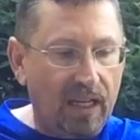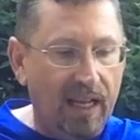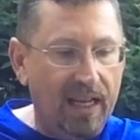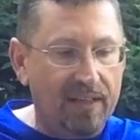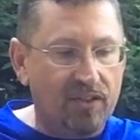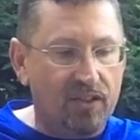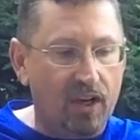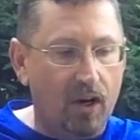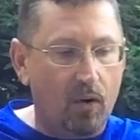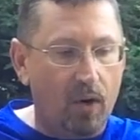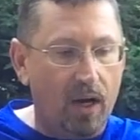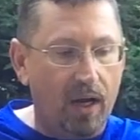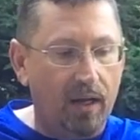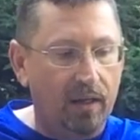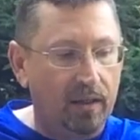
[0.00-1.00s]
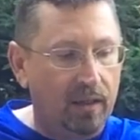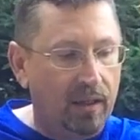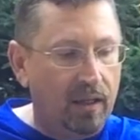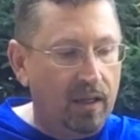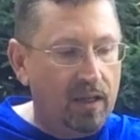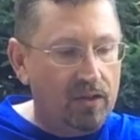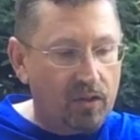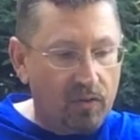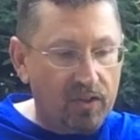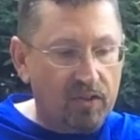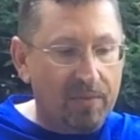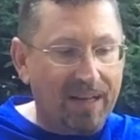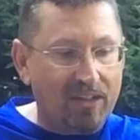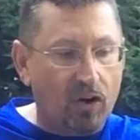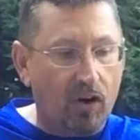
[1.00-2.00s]
And so so this is
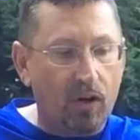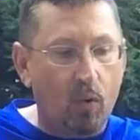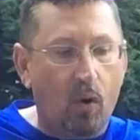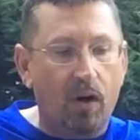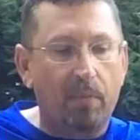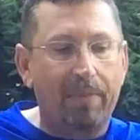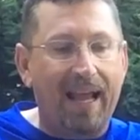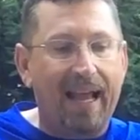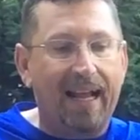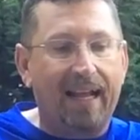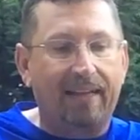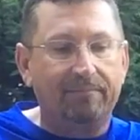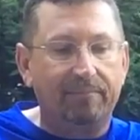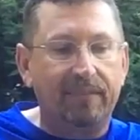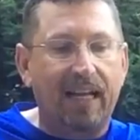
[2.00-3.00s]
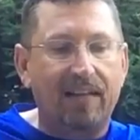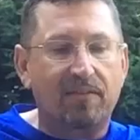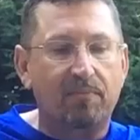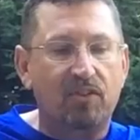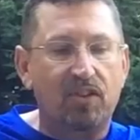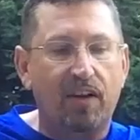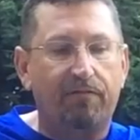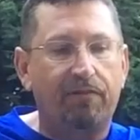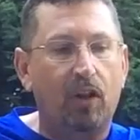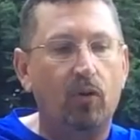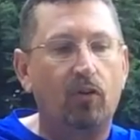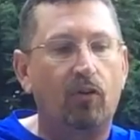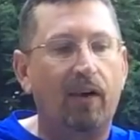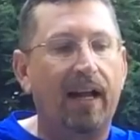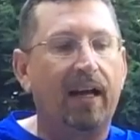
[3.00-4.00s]
my dirty water bag. I got some stuff
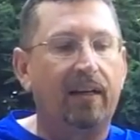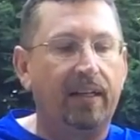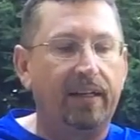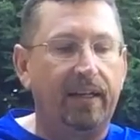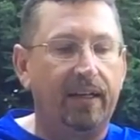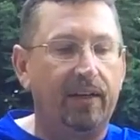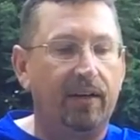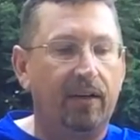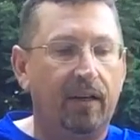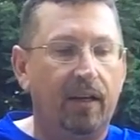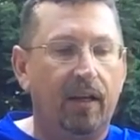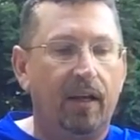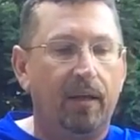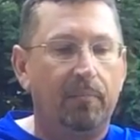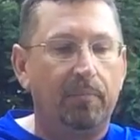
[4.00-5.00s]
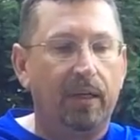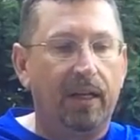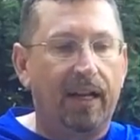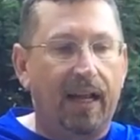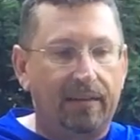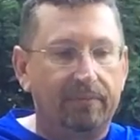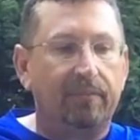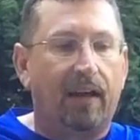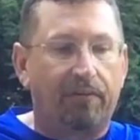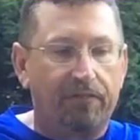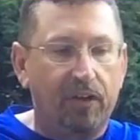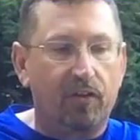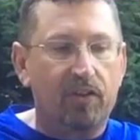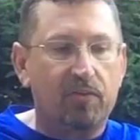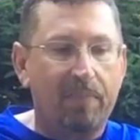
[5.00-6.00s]
floating around in here, but I
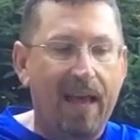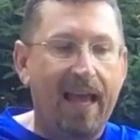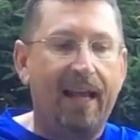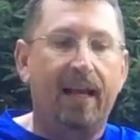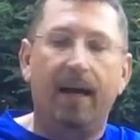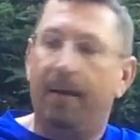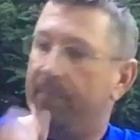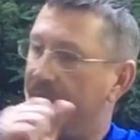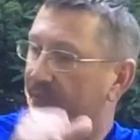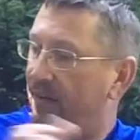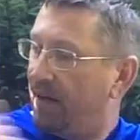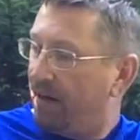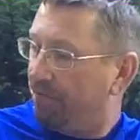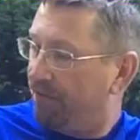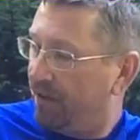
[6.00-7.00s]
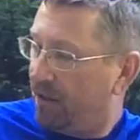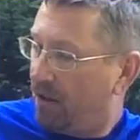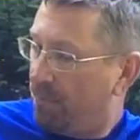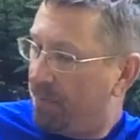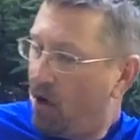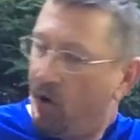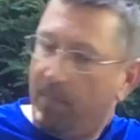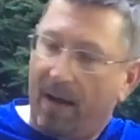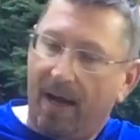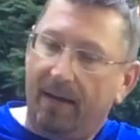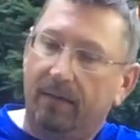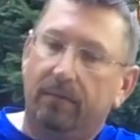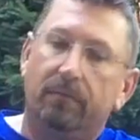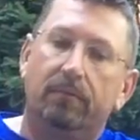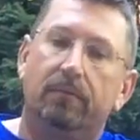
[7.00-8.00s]
fill this bag up, and then I fill up all my
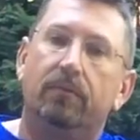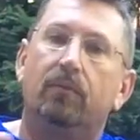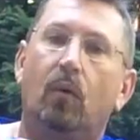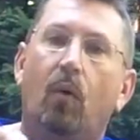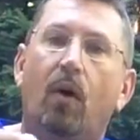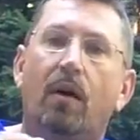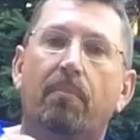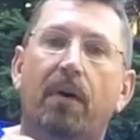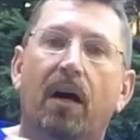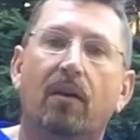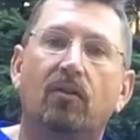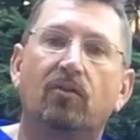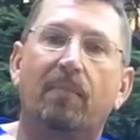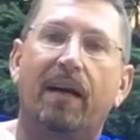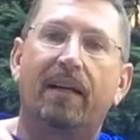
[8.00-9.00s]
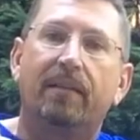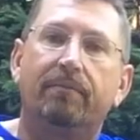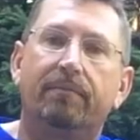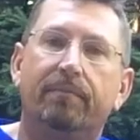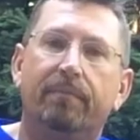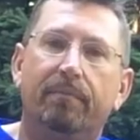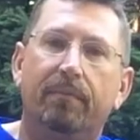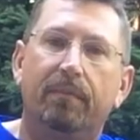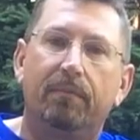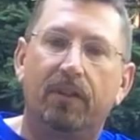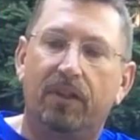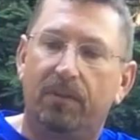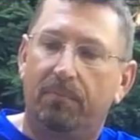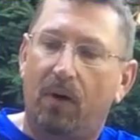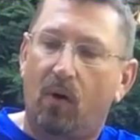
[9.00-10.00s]
water bottles, my
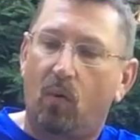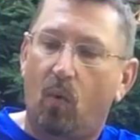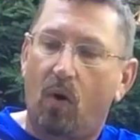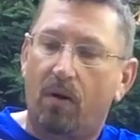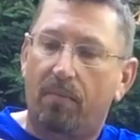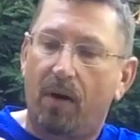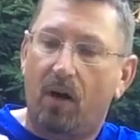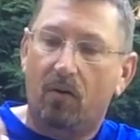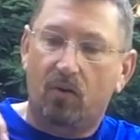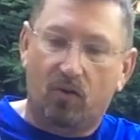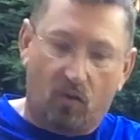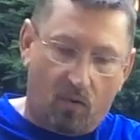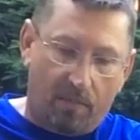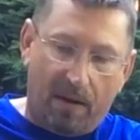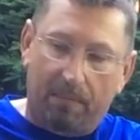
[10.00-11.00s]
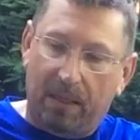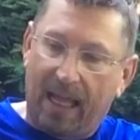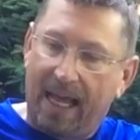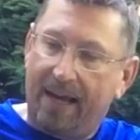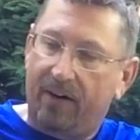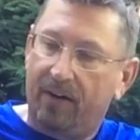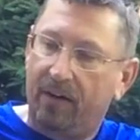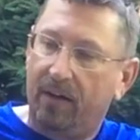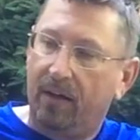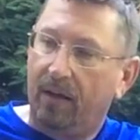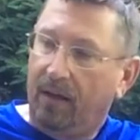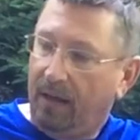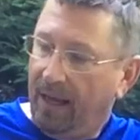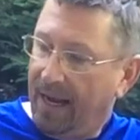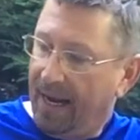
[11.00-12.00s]
water bottles or my bladder,
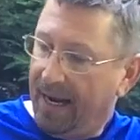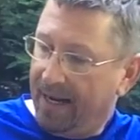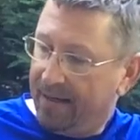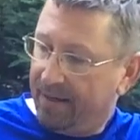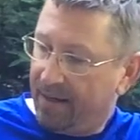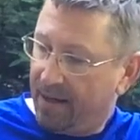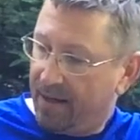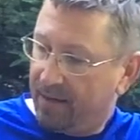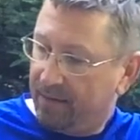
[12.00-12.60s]
and